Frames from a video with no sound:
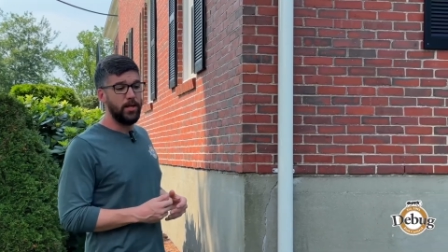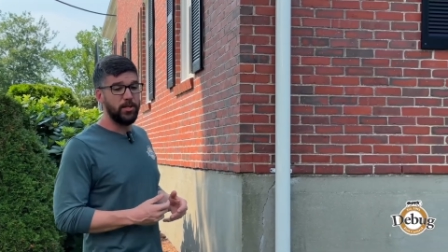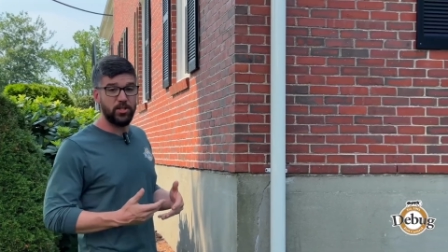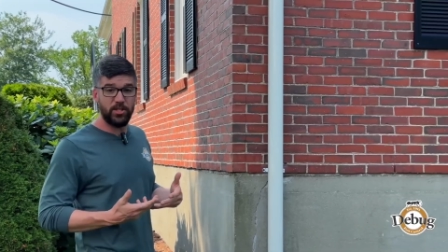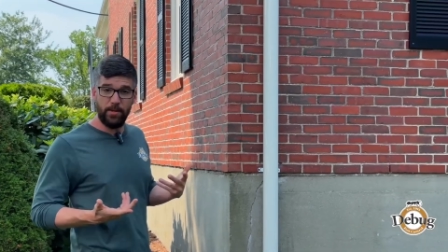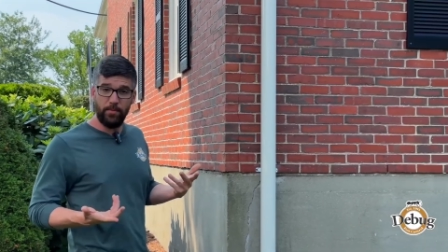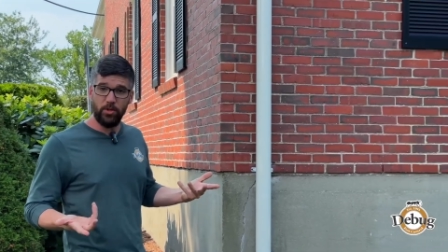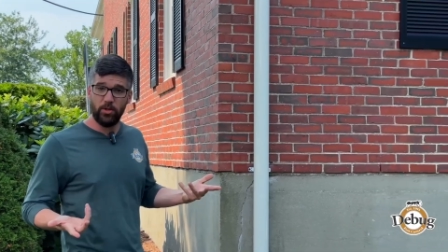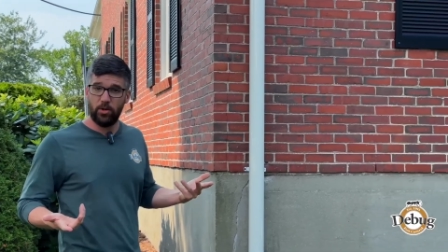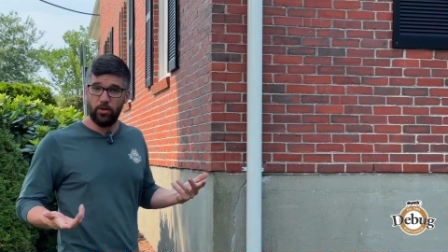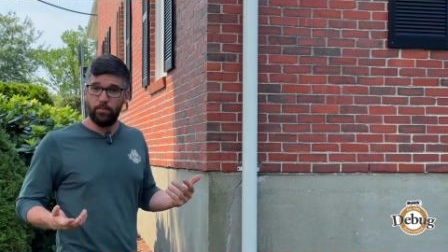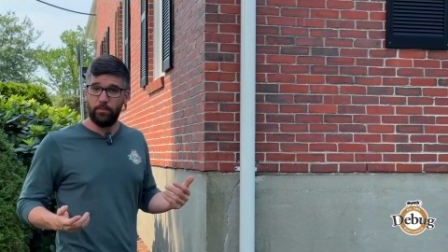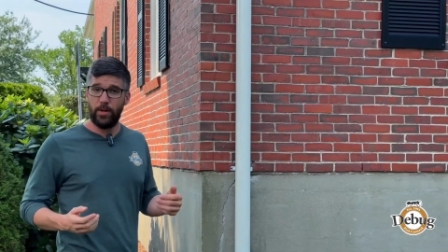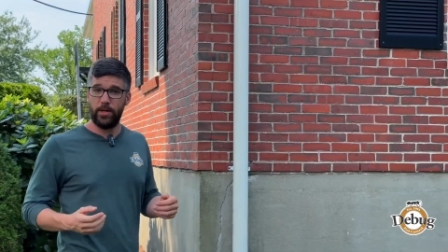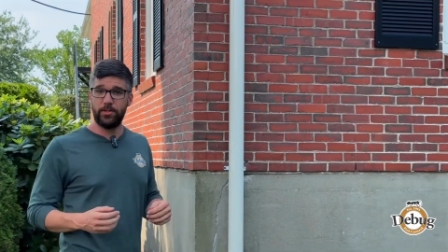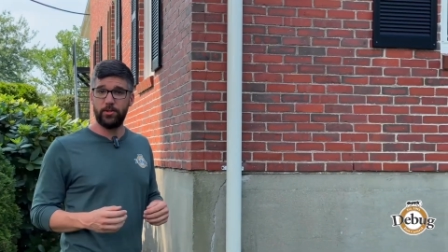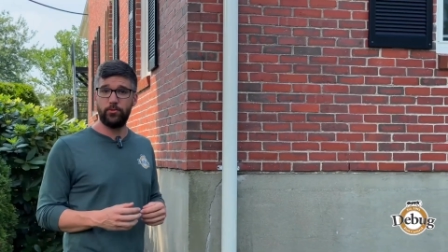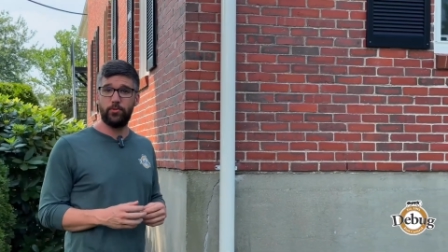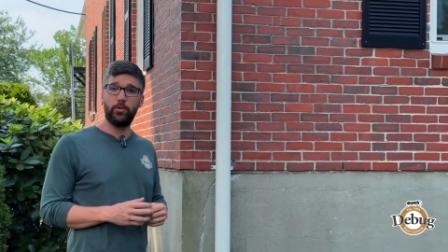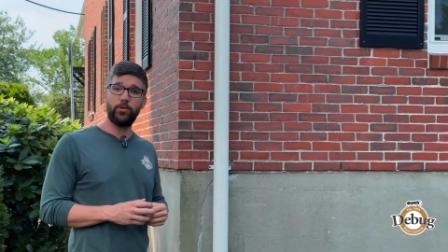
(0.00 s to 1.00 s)
Similar,
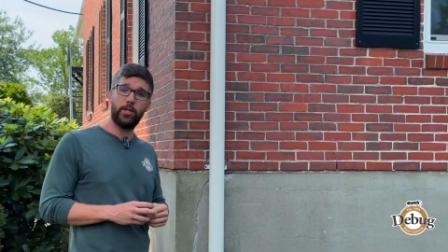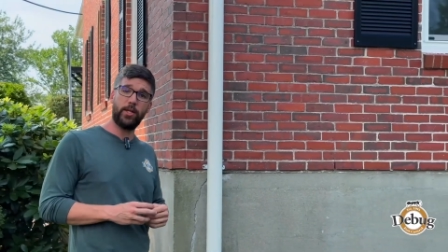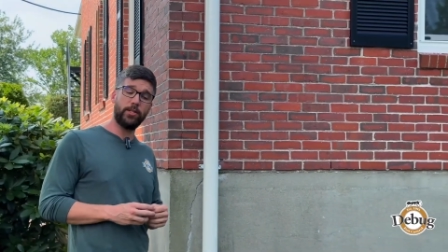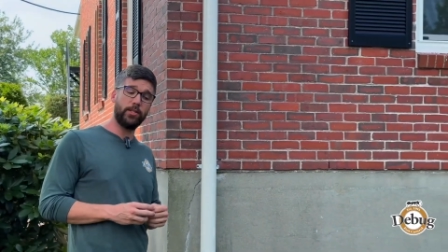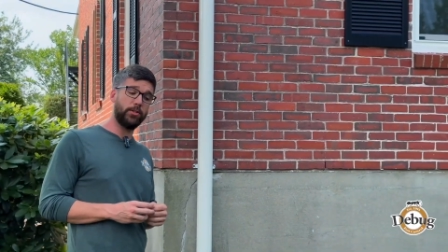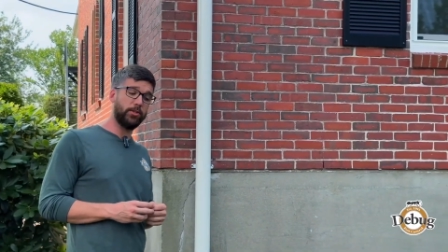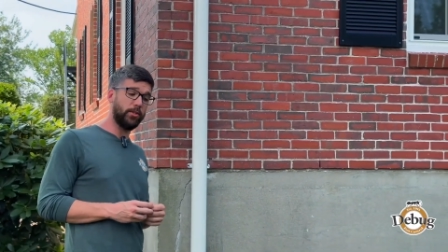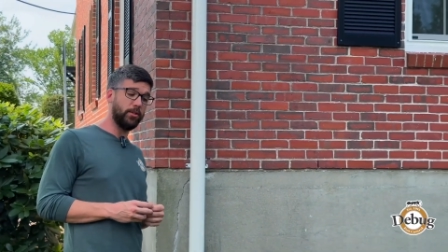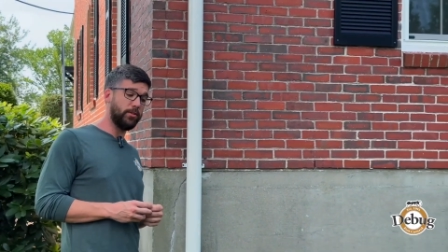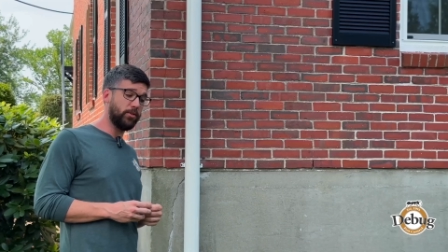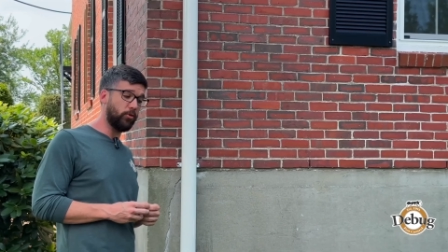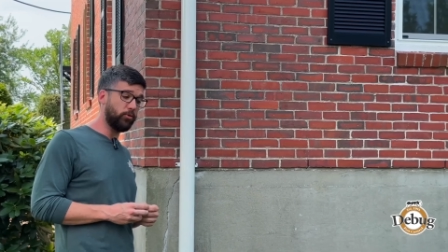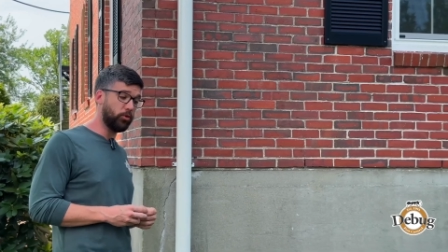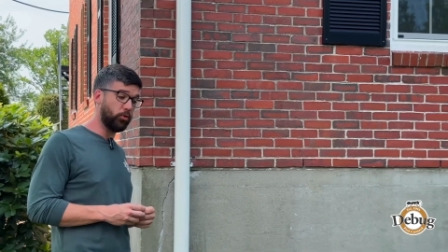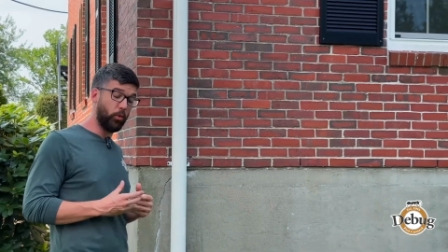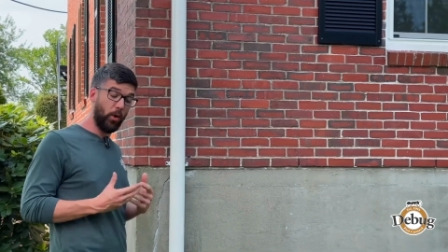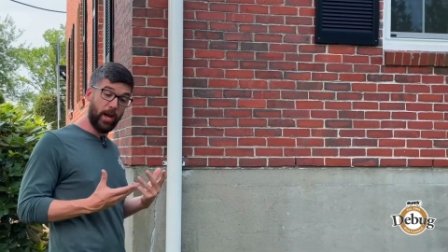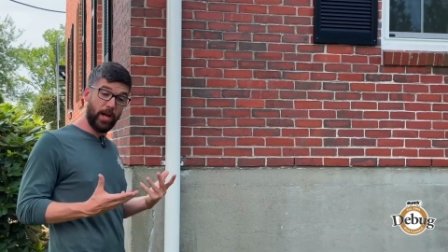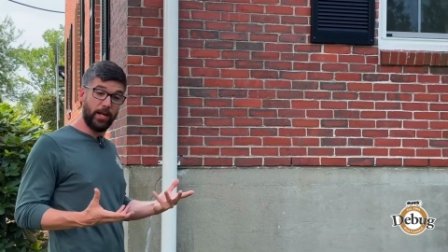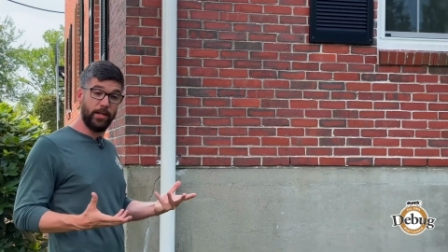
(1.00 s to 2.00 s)
pest control technicians are
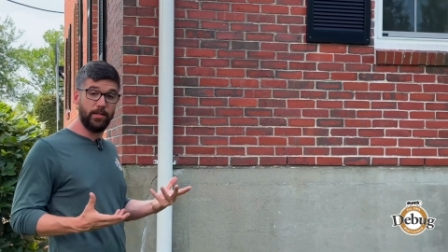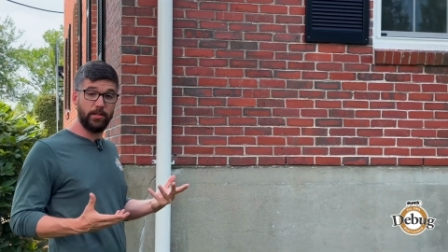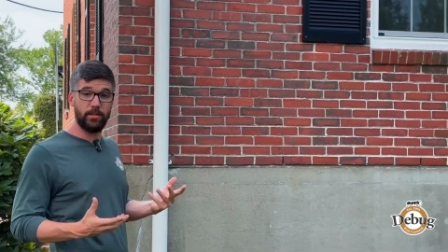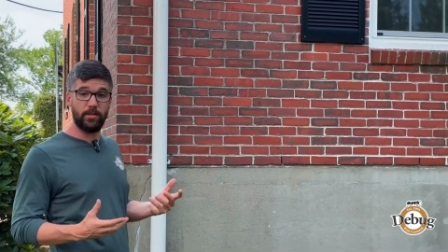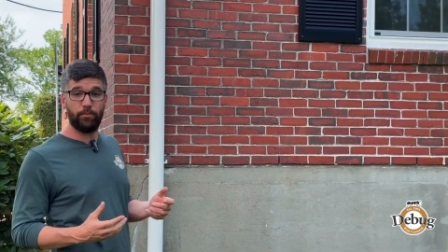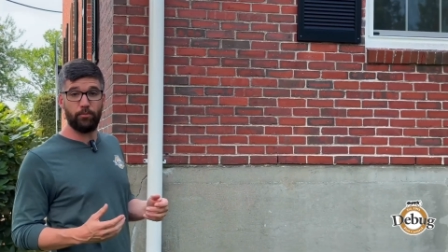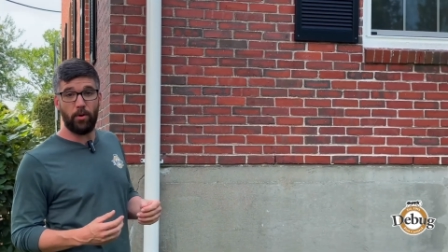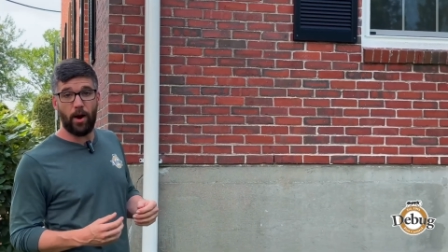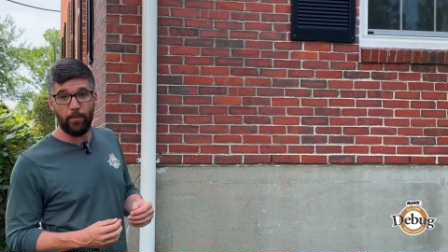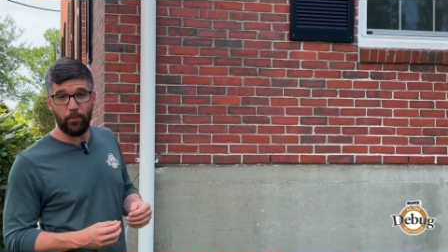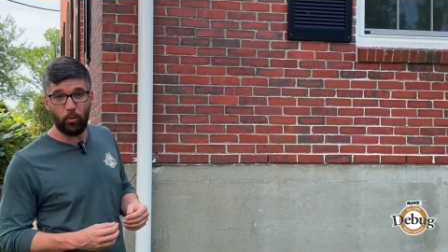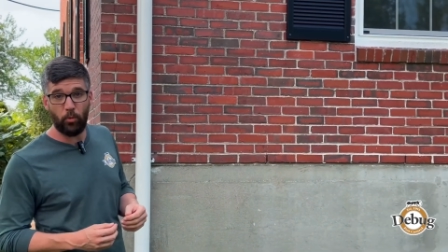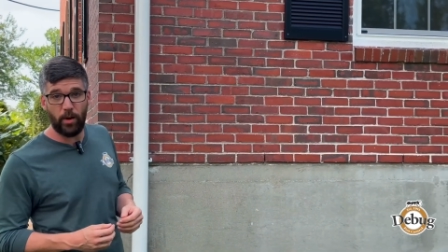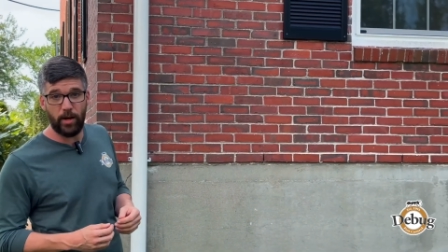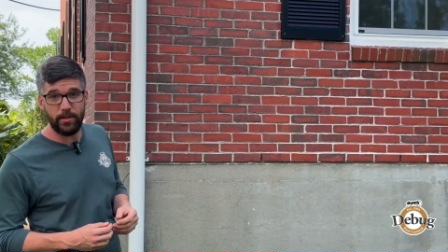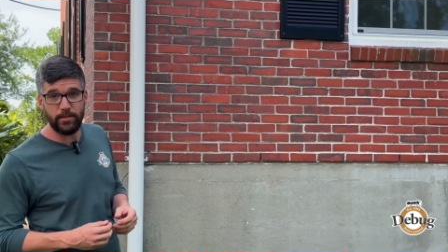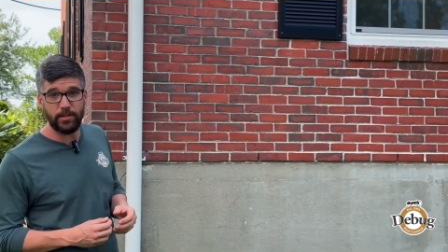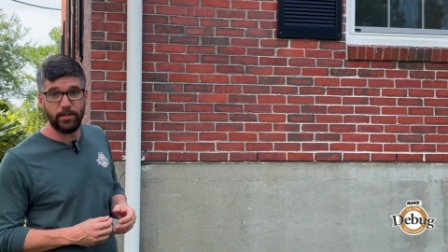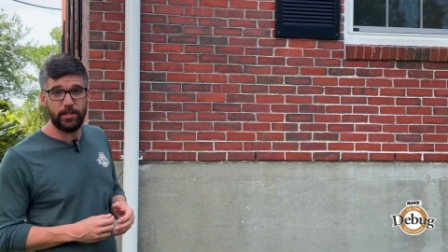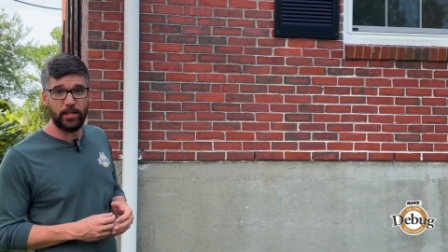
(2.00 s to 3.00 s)
trained in the proper
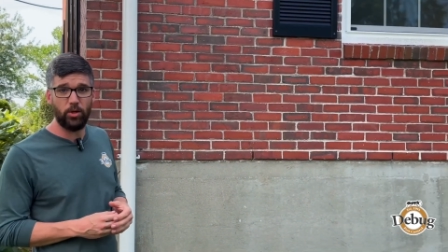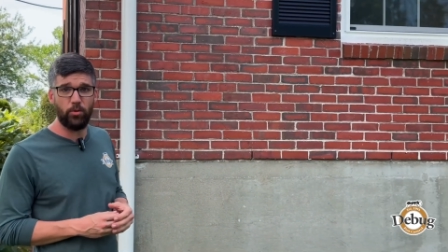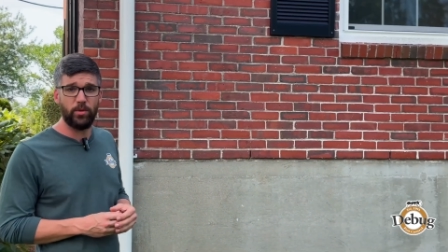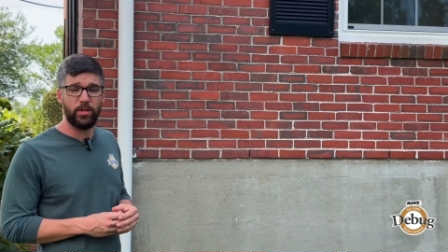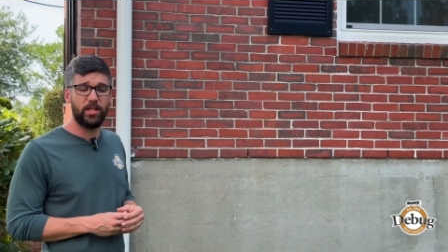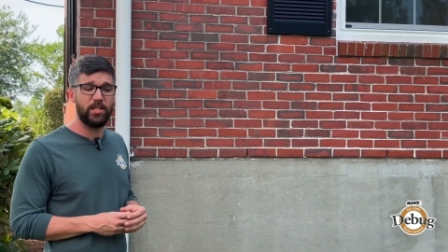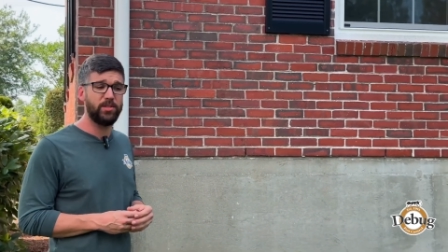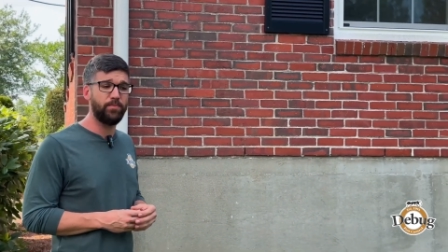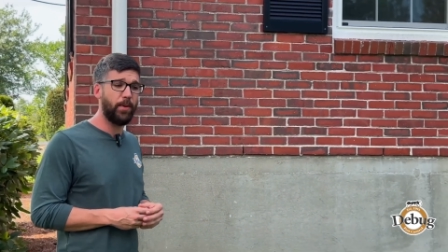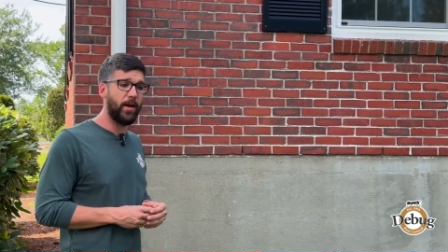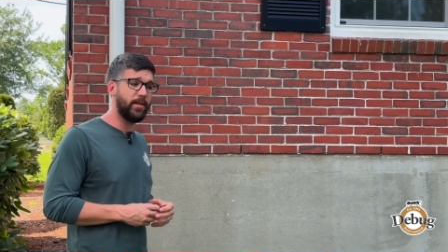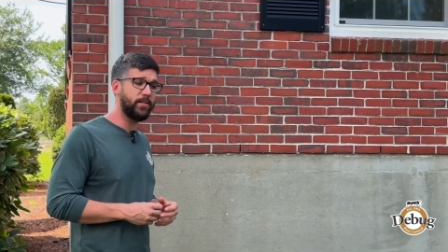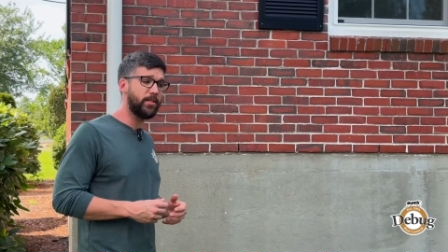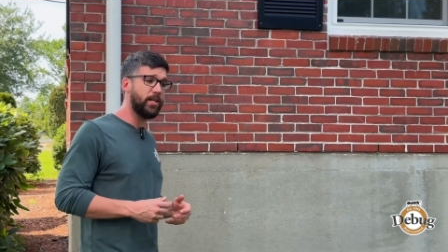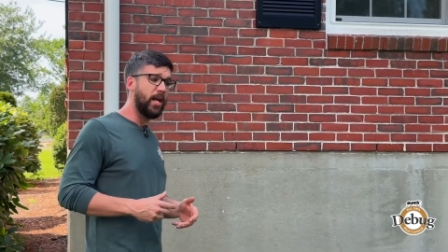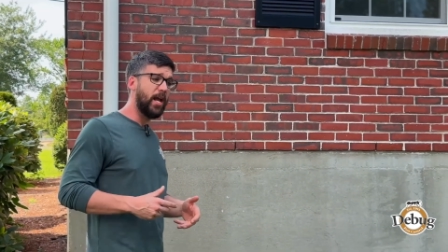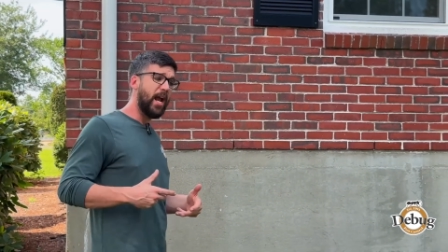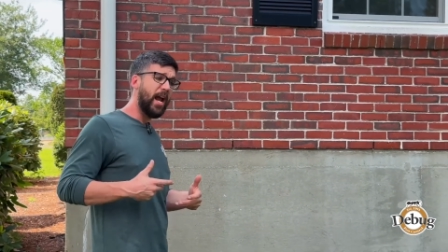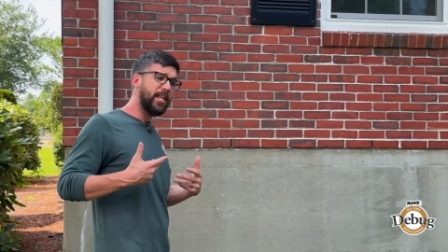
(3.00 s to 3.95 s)
ways to deal with these pests,